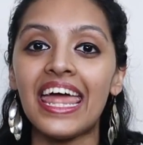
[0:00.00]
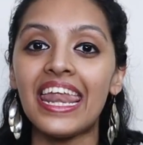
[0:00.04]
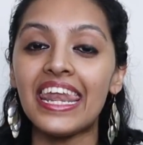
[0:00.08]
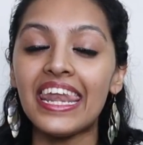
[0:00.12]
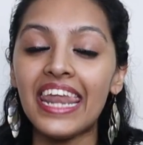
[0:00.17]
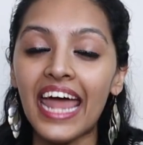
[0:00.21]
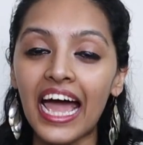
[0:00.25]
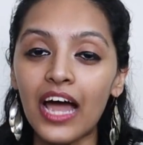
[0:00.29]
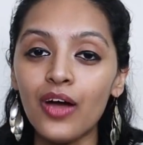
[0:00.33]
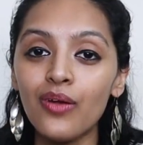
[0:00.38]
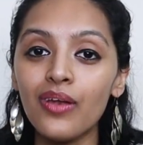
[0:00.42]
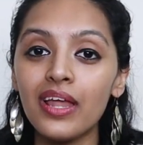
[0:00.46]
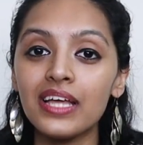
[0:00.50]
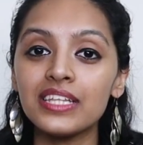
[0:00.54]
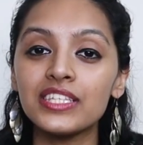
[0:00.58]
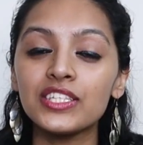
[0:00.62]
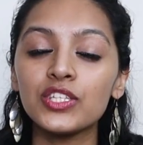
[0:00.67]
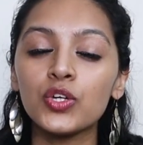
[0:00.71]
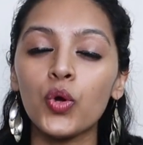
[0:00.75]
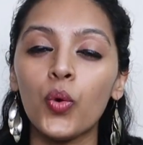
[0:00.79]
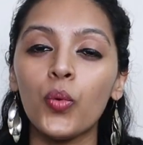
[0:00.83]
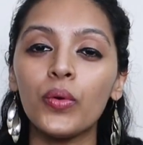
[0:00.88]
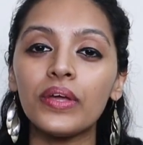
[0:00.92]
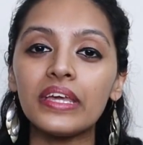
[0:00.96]
Now
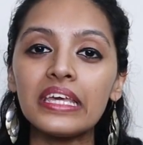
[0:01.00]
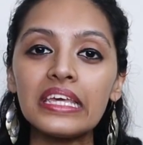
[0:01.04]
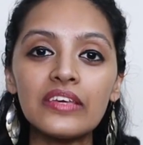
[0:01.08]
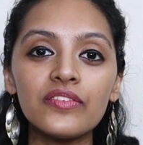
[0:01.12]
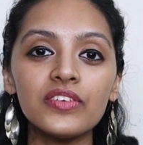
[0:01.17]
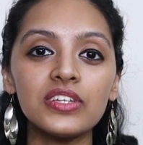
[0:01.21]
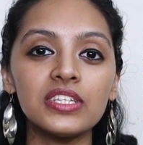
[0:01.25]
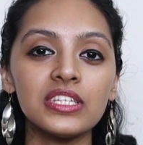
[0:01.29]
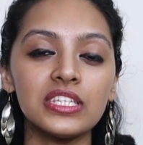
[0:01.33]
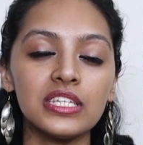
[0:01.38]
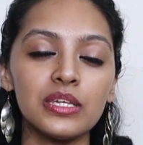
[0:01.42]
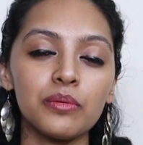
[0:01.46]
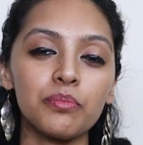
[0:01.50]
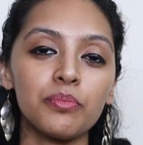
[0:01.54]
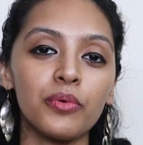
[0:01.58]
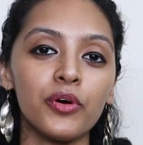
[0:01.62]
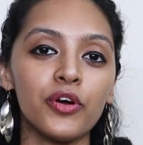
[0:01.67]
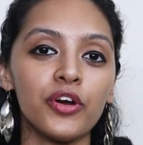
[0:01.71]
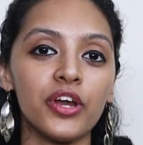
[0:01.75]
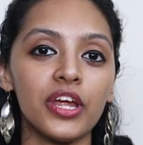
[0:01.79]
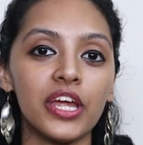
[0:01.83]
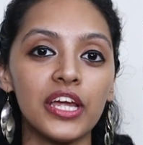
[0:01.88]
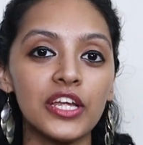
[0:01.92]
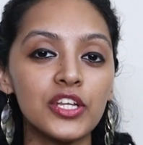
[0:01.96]
let's go even
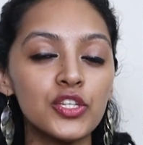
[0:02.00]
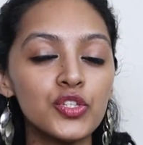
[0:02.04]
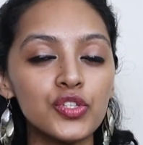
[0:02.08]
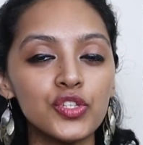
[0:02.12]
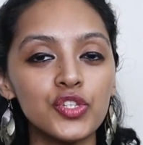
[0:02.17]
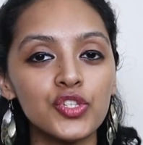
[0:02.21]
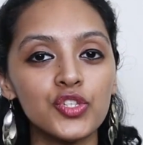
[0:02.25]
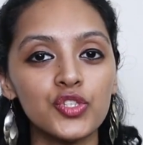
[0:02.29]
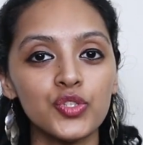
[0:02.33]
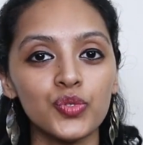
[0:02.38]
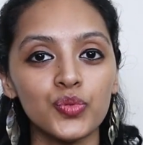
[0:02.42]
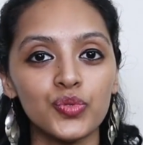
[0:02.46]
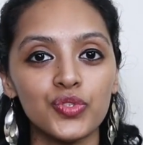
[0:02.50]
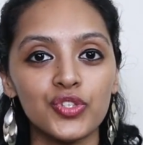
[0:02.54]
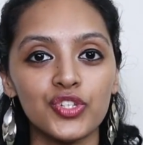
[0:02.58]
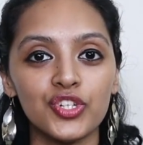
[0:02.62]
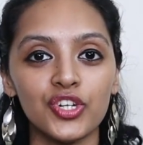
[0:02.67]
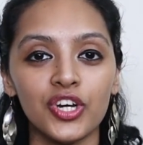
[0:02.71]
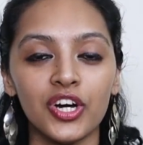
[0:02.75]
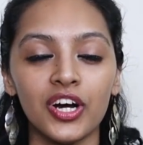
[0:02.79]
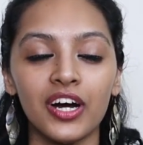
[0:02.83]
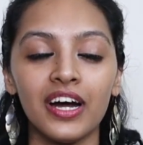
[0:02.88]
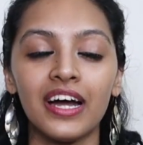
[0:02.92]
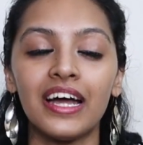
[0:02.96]
deeper into the
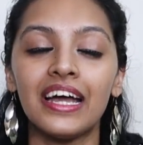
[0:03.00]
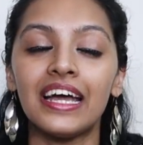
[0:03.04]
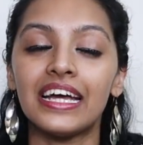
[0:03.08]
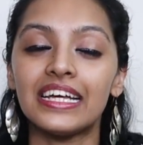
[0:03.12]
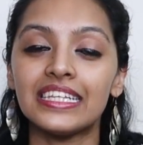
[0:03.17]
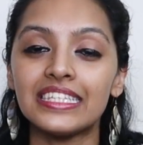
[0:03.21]
sutra